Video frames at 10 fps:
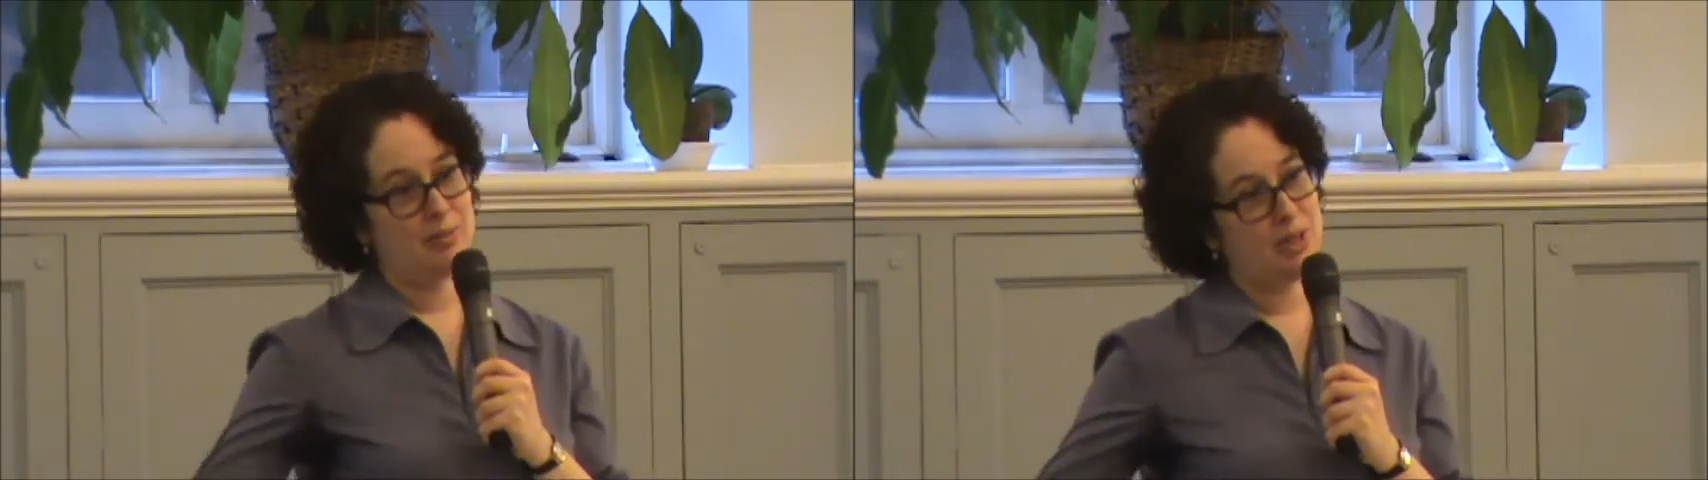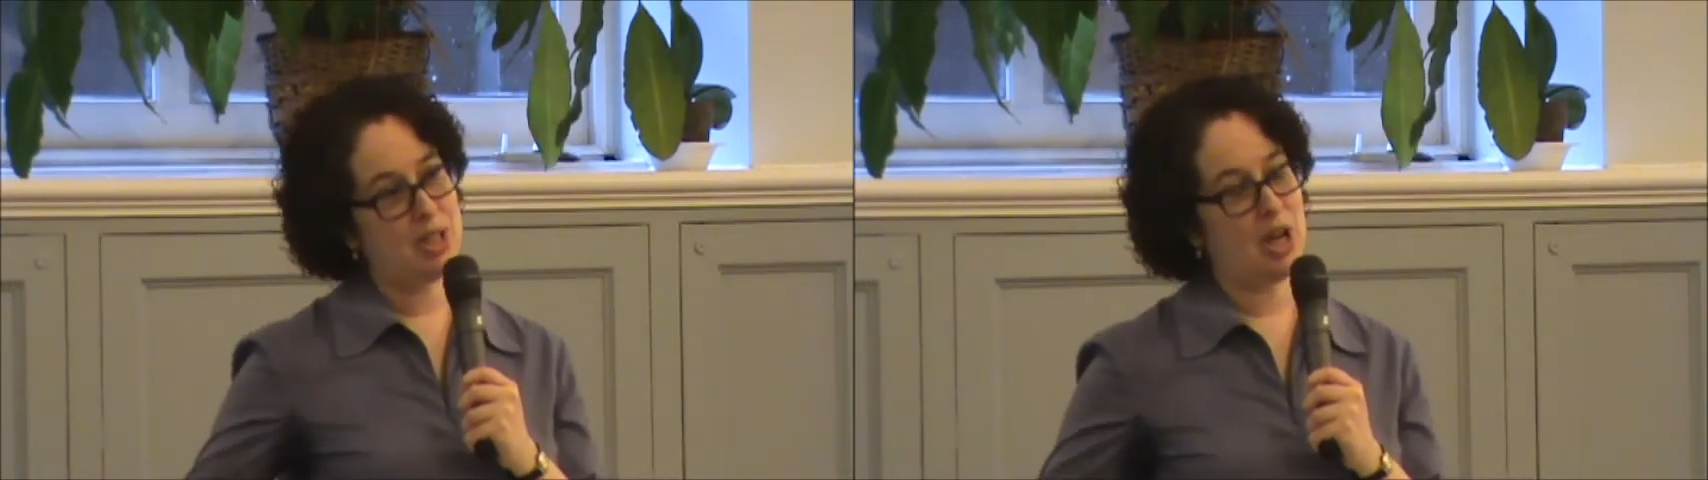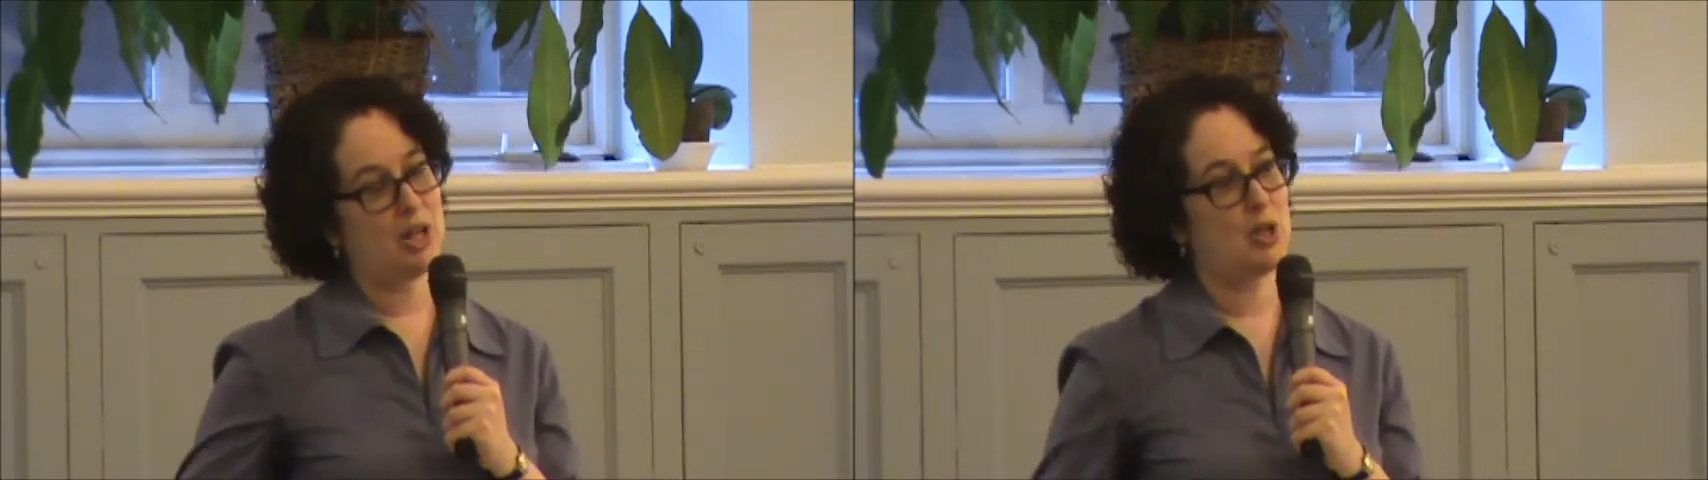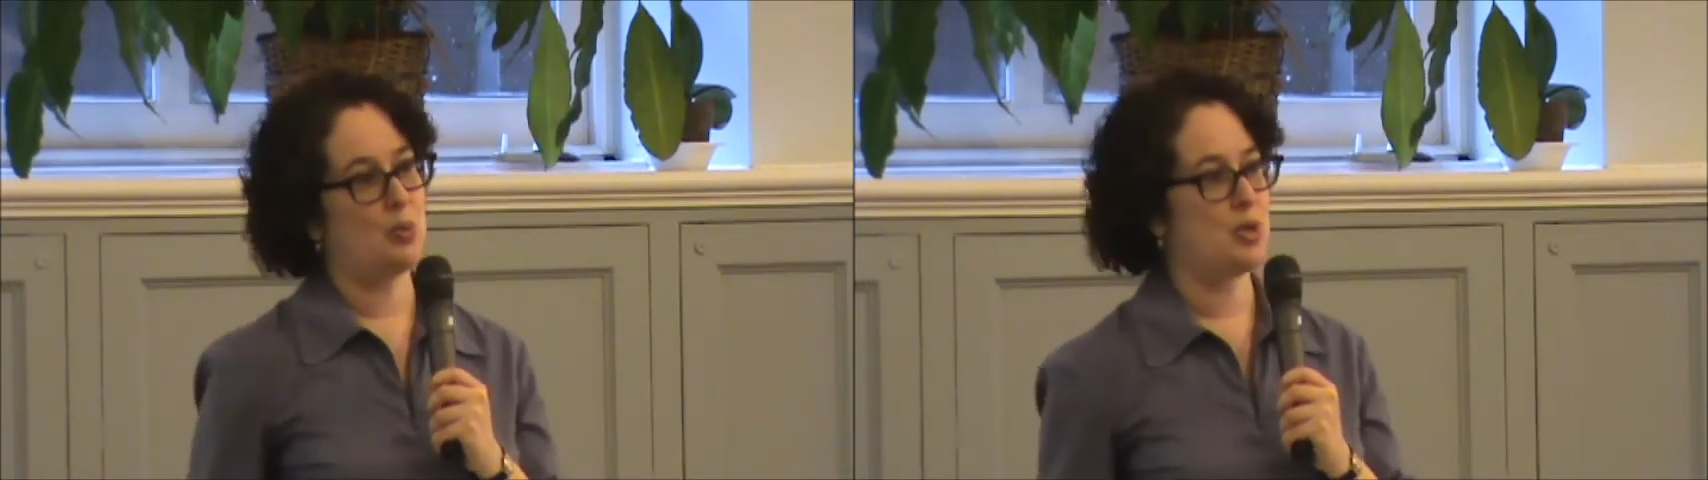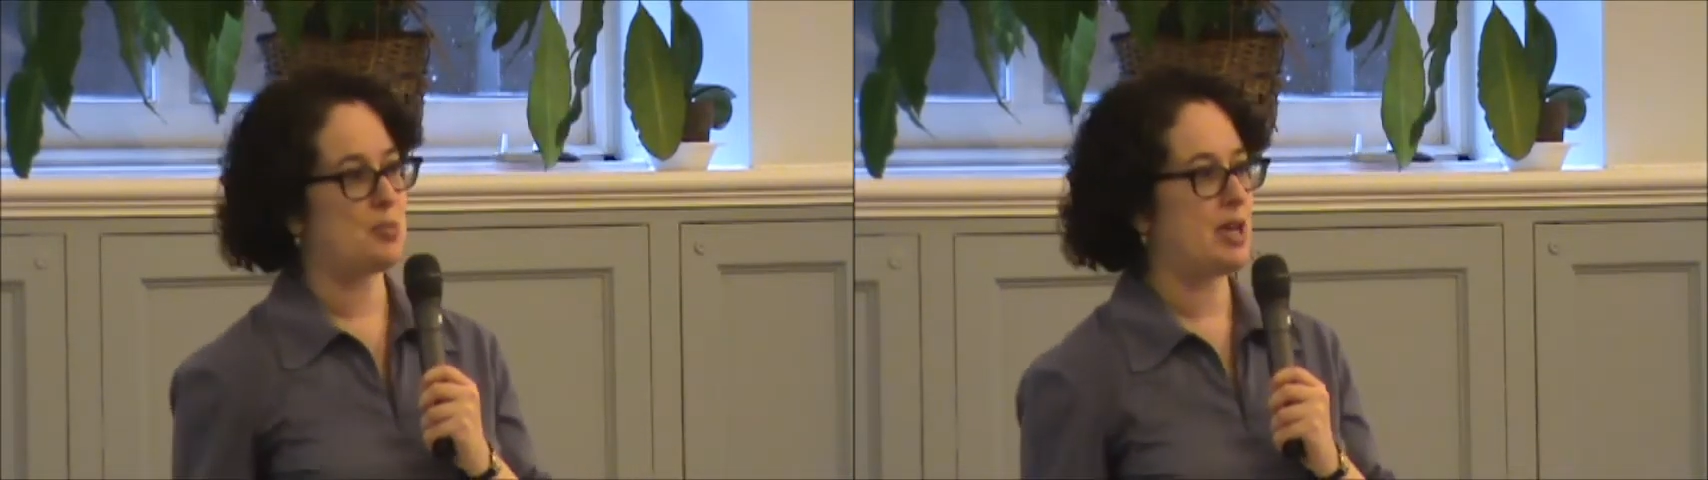the nun
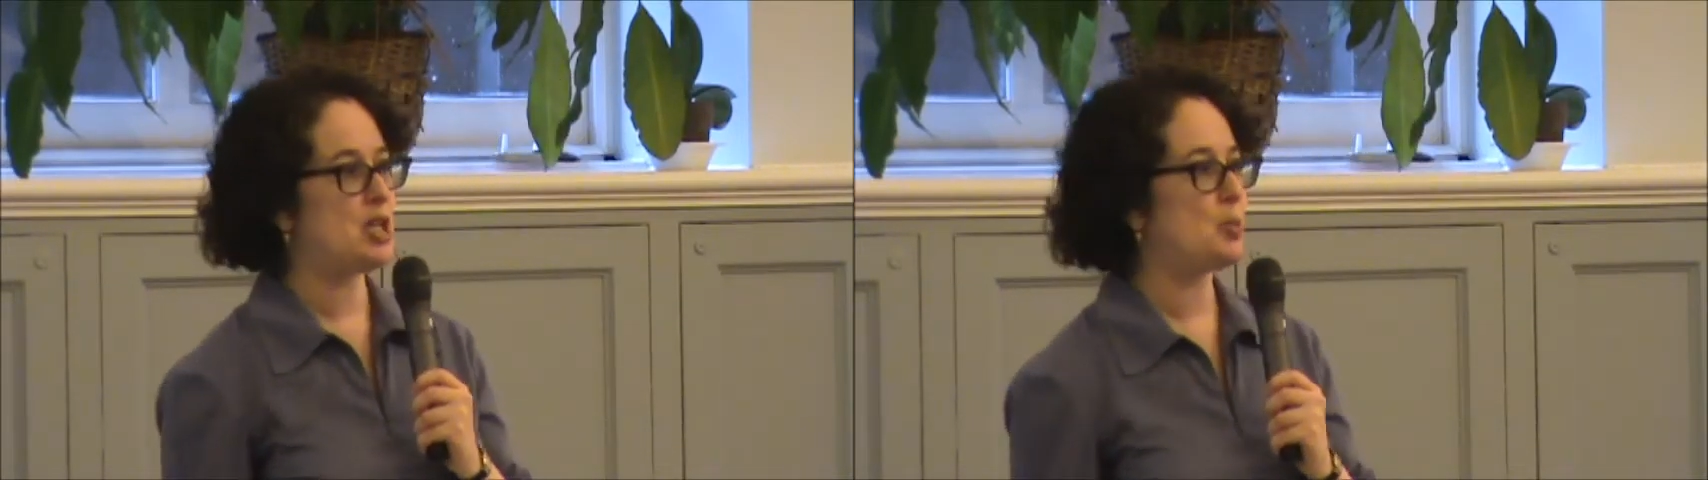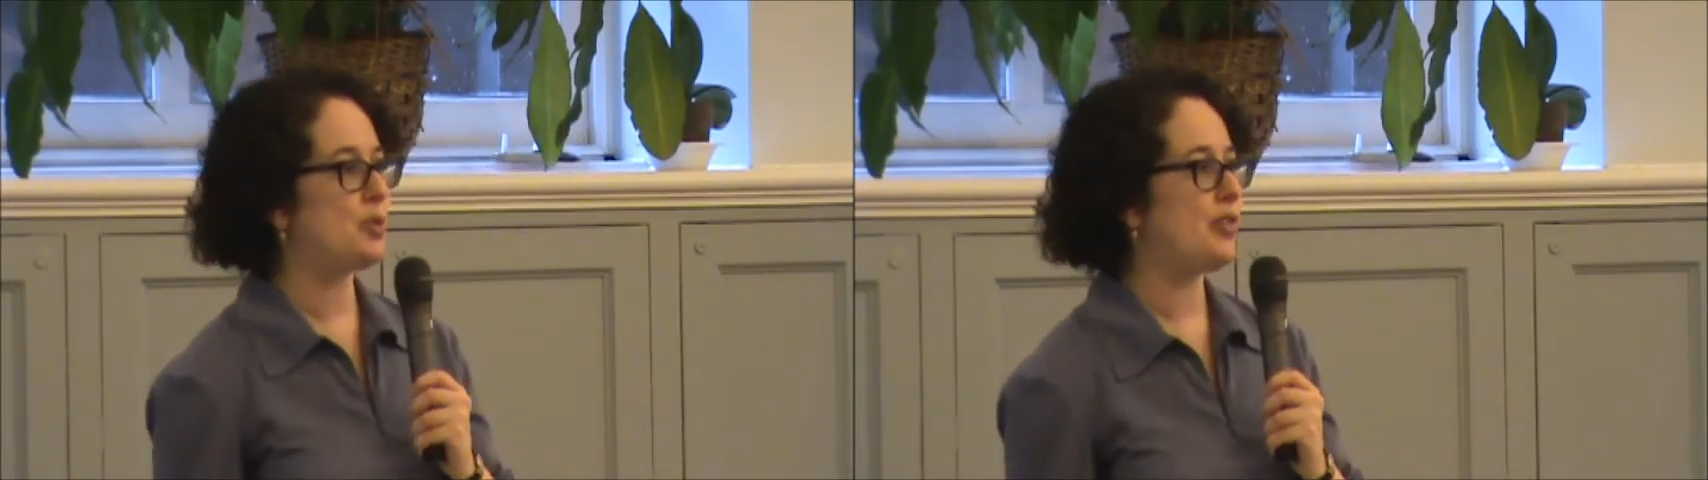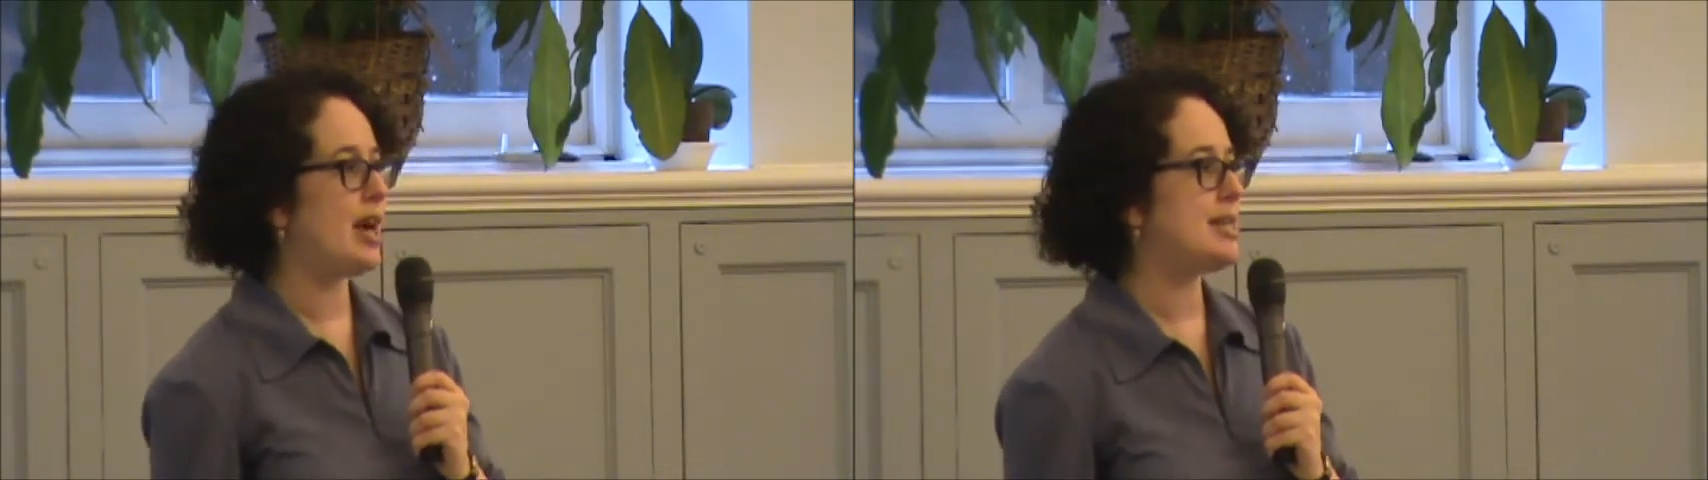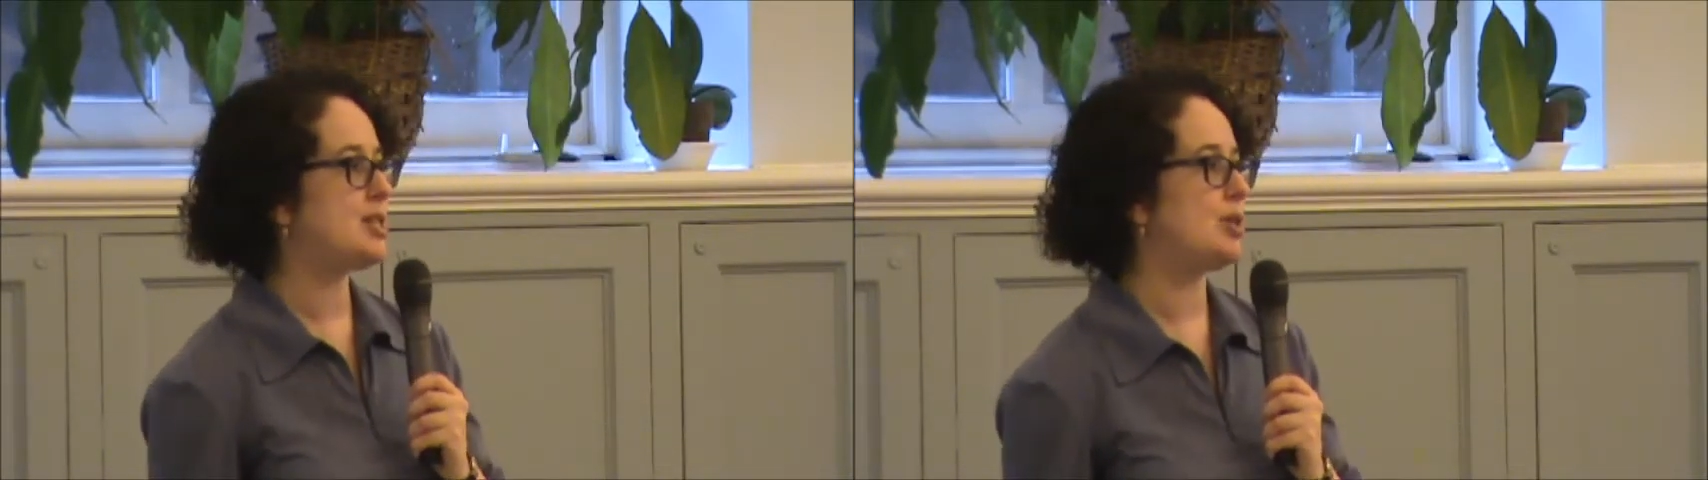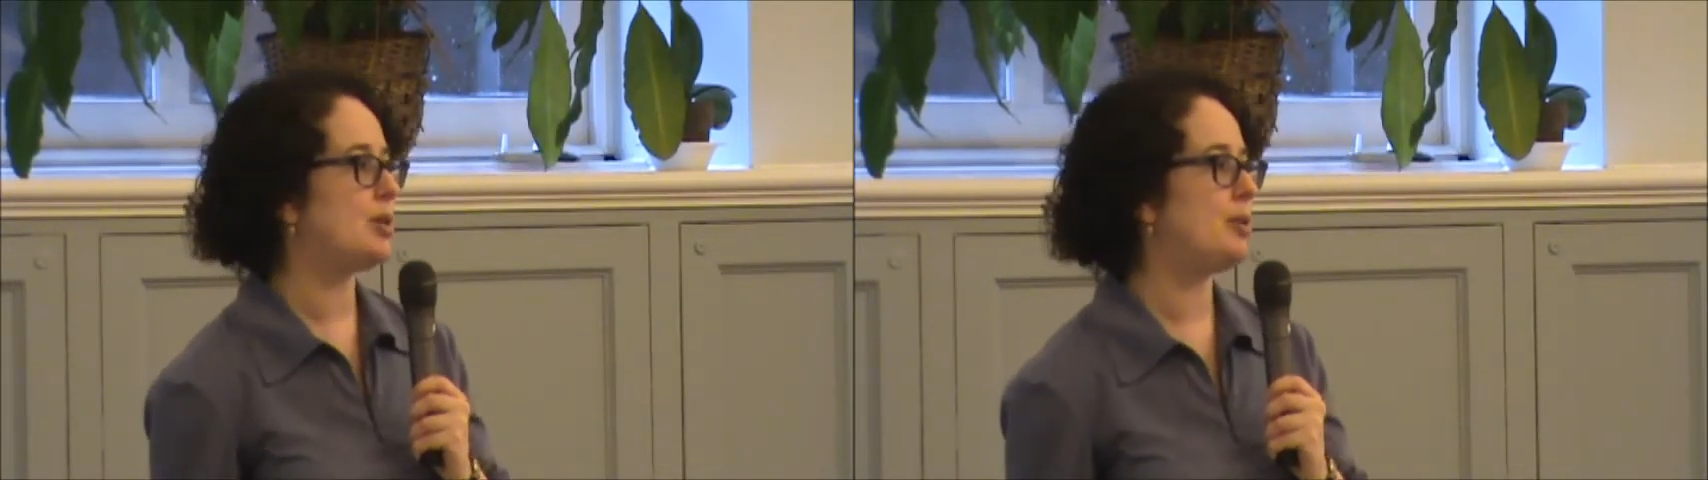who was my
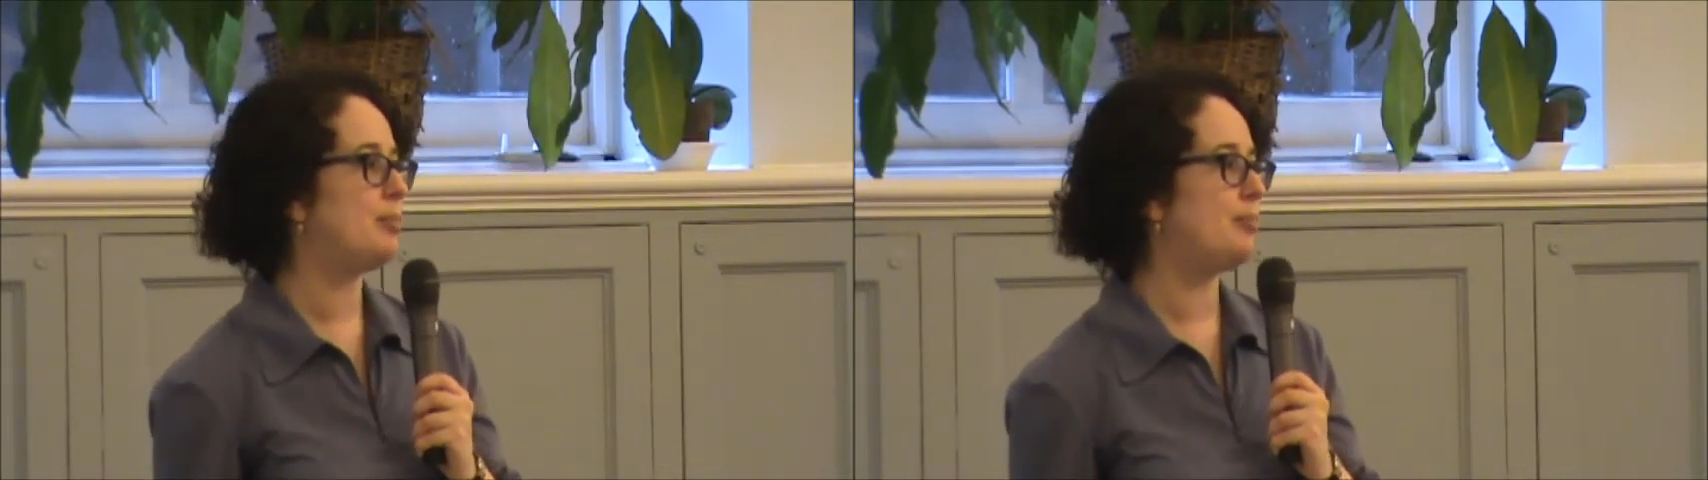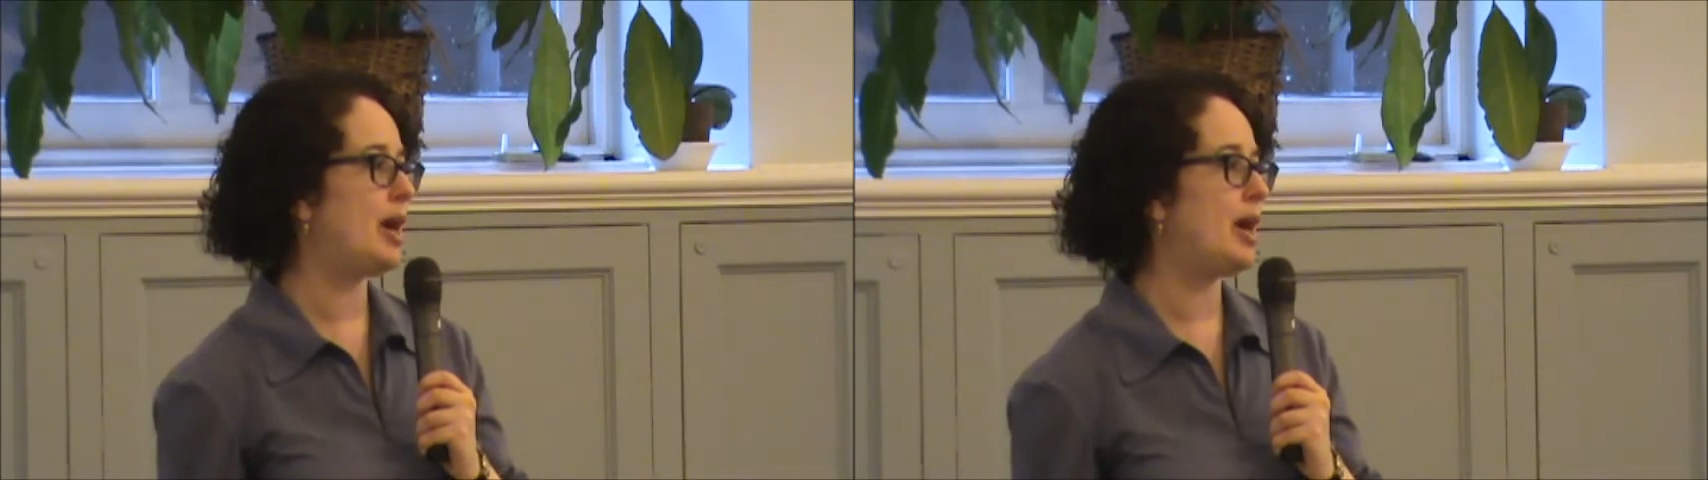supervisor,